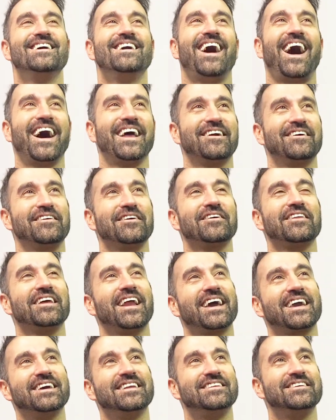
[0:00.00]
I don't know that
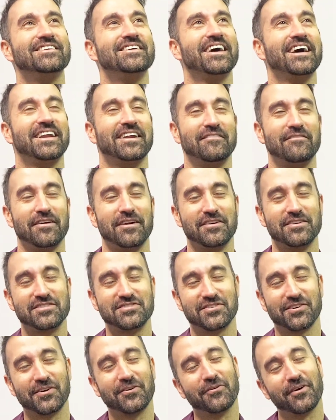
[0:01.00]
I could do that in a very
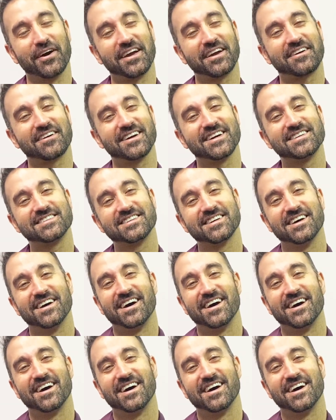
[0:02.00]
short way, Krish.